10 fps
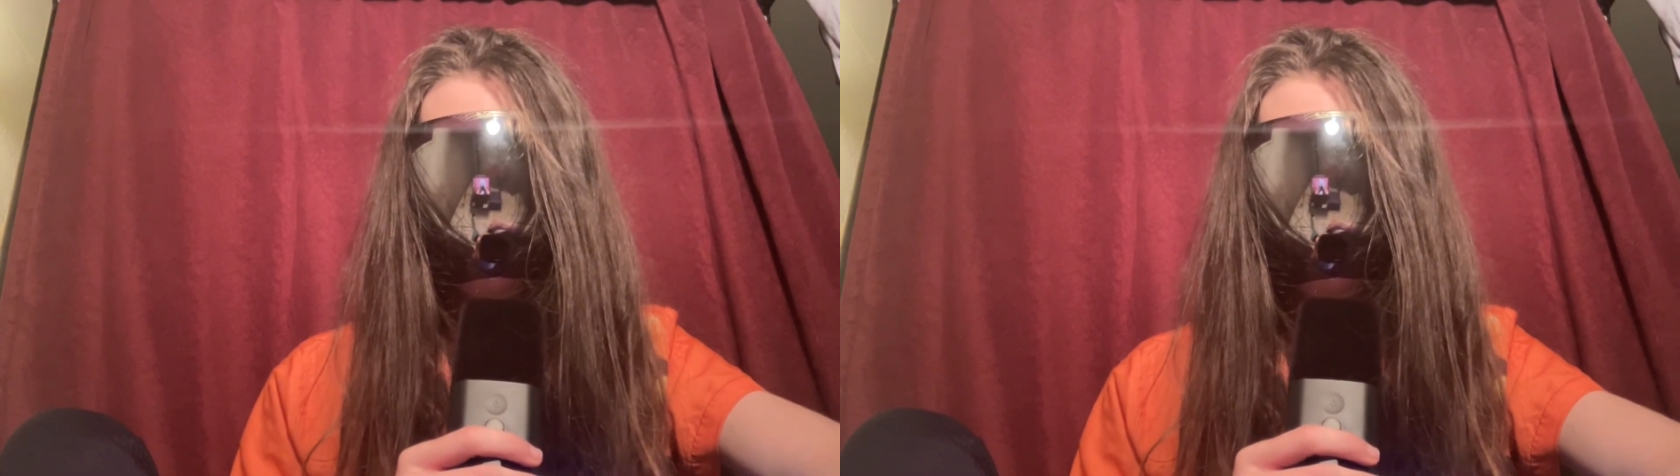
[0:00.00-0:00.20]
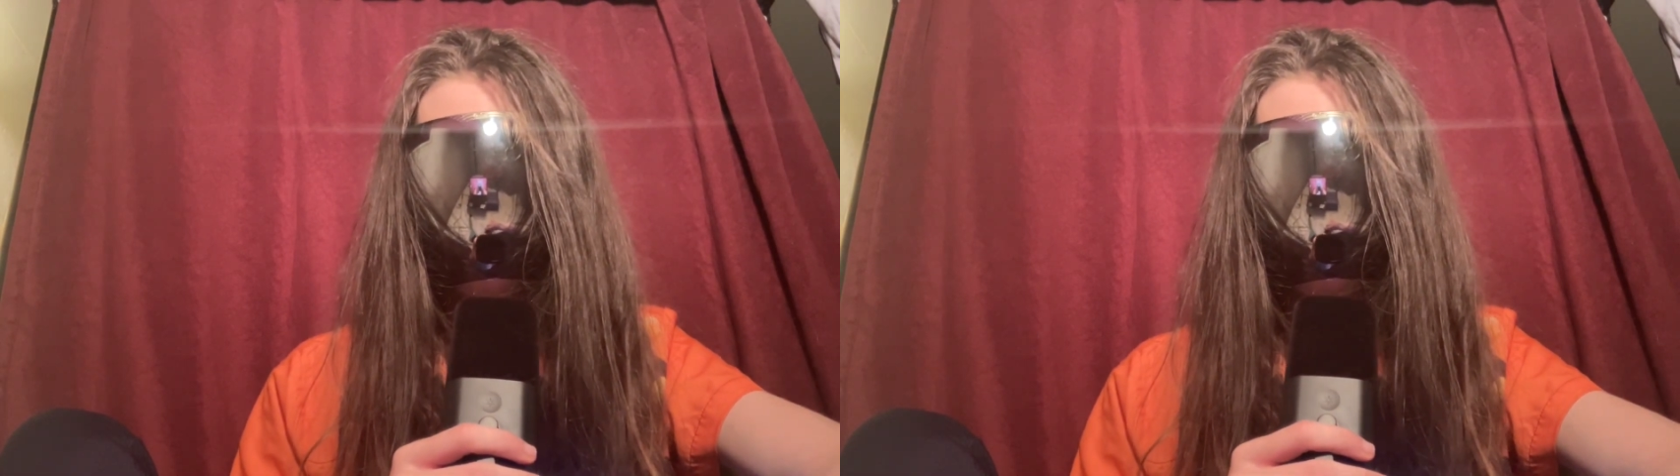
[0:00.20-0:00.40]

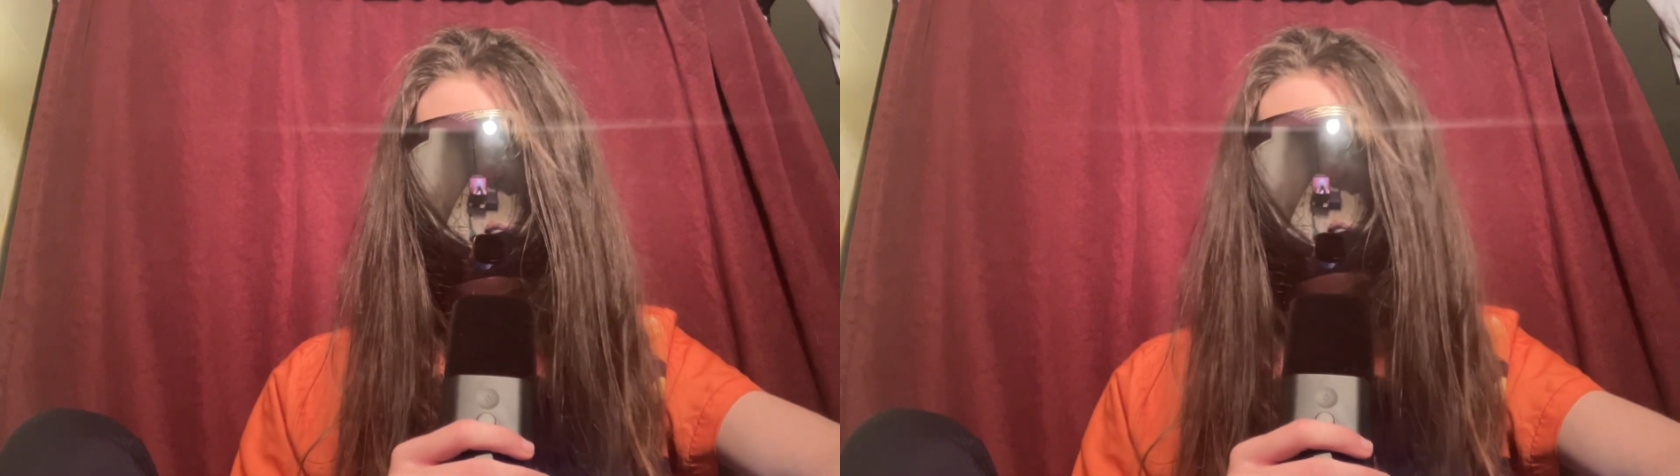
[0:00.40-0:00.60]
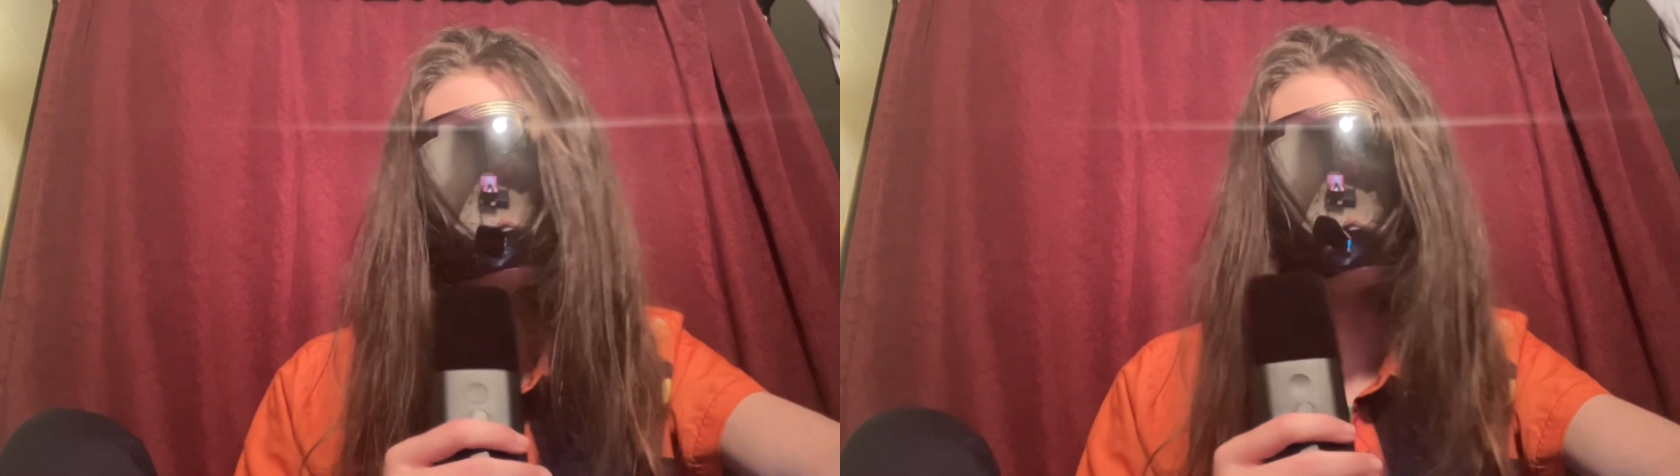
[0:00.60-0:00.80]

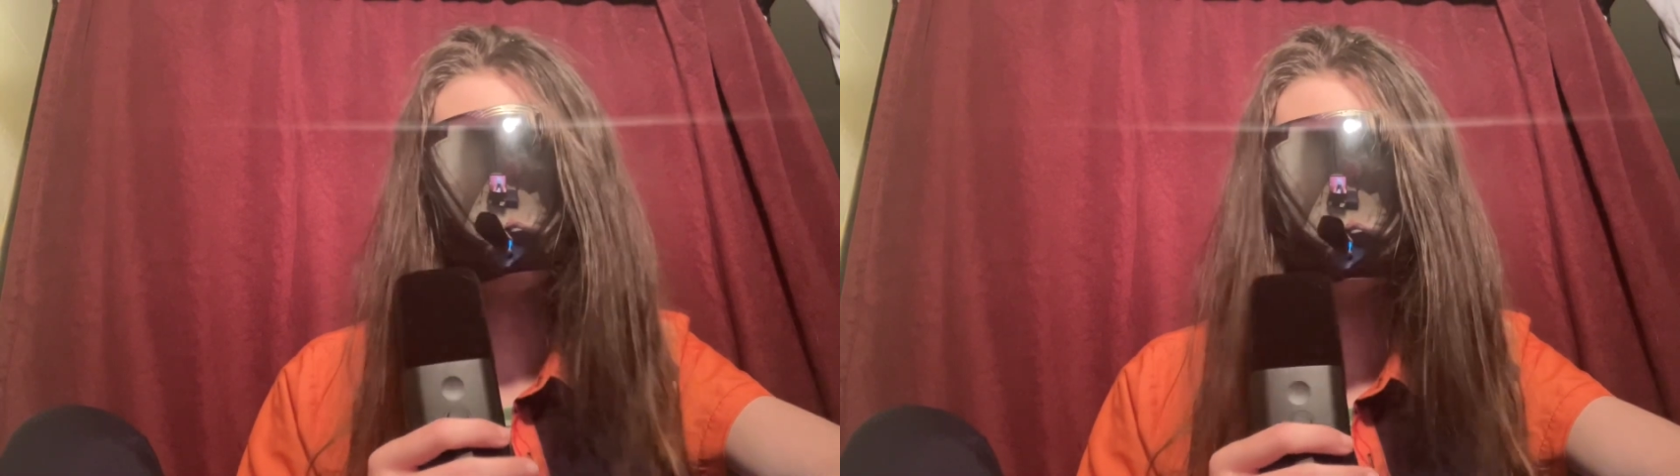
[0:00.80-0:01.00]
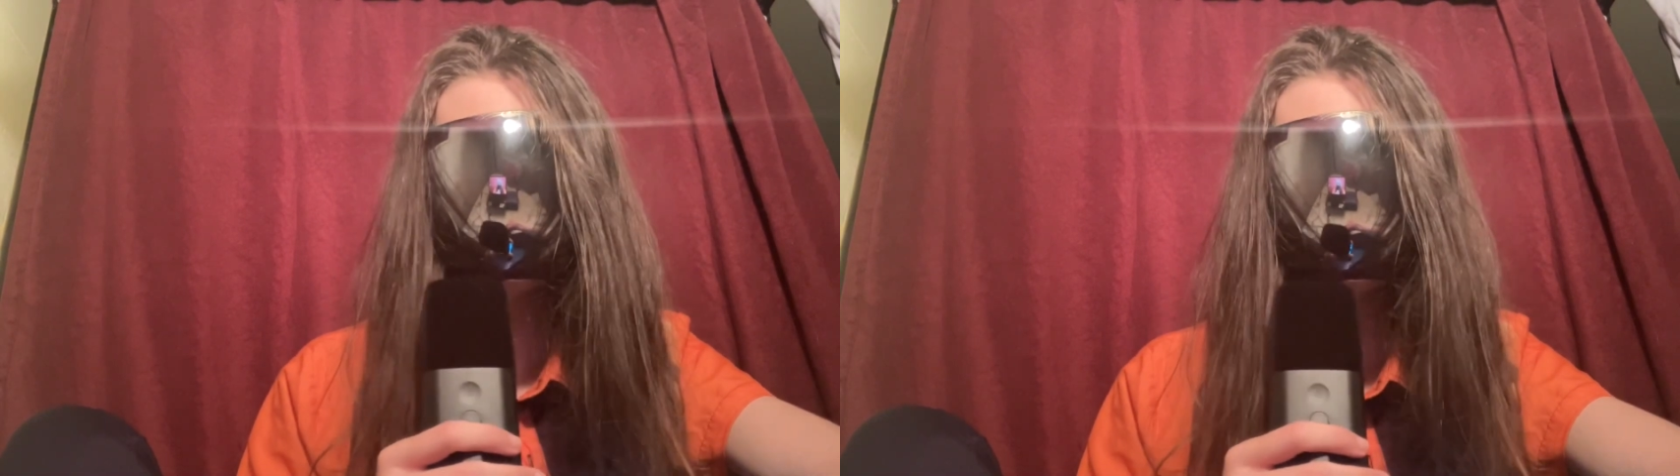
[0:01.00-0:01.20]
including
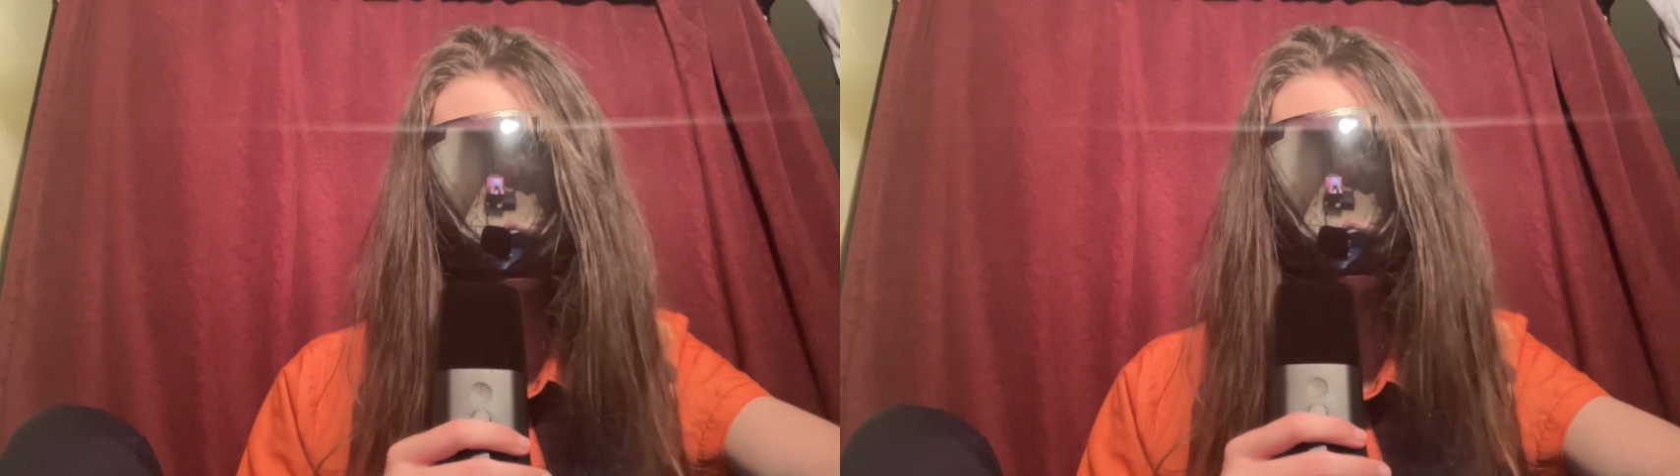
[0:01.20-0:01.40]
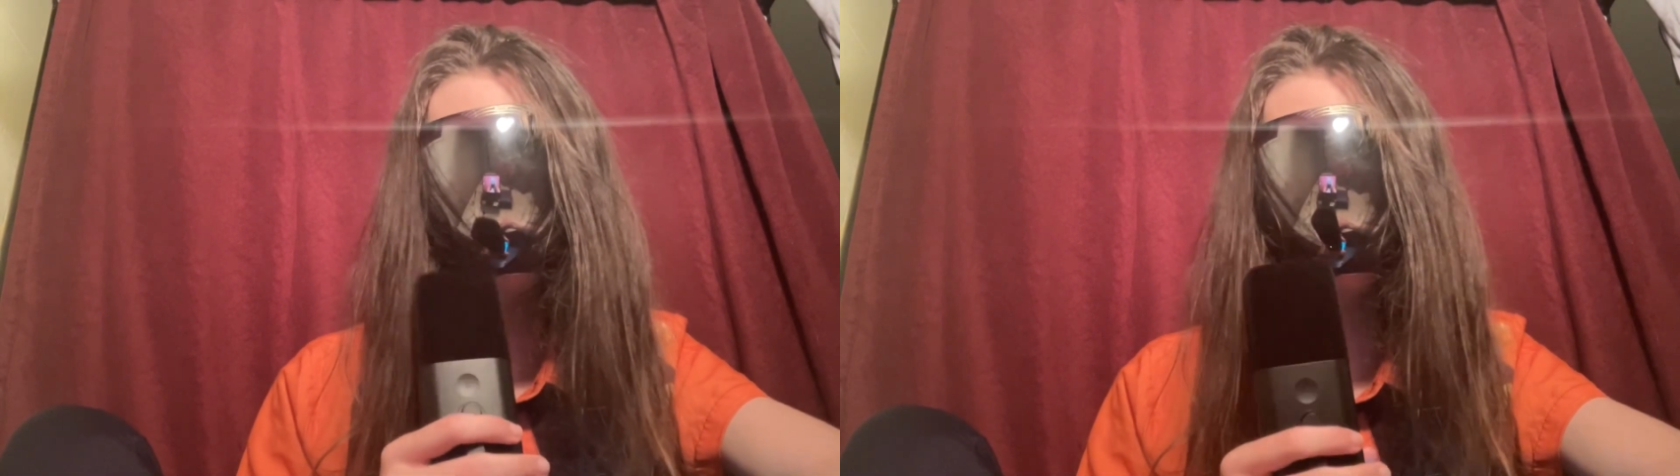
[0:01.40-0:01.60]

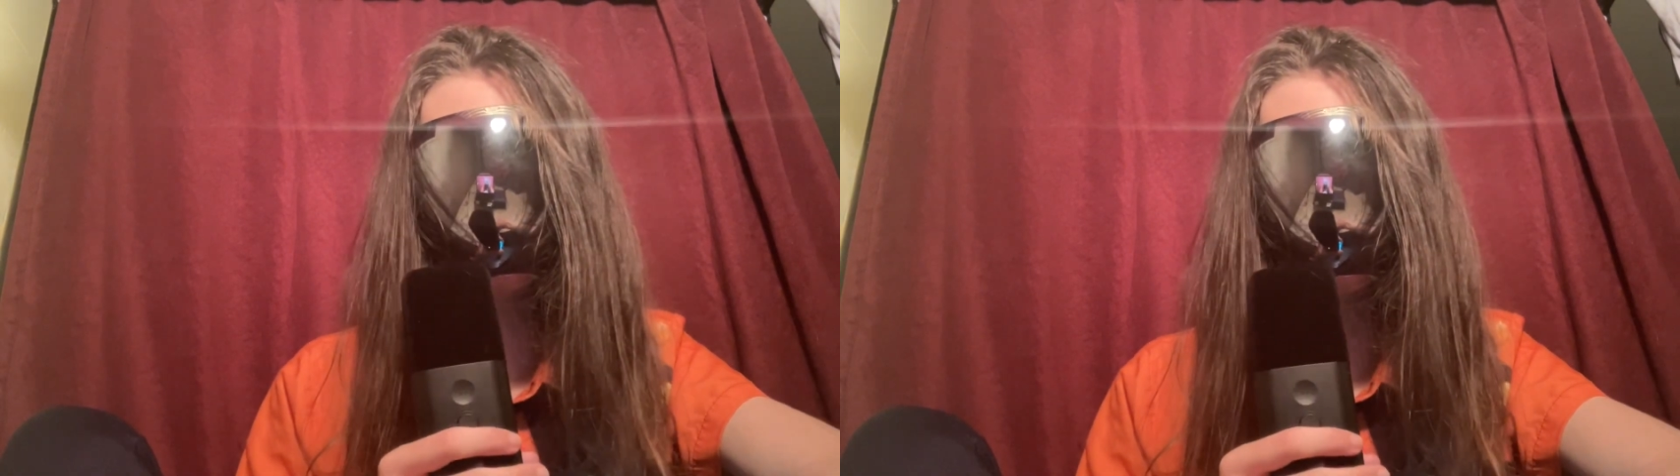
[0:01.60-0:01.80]
one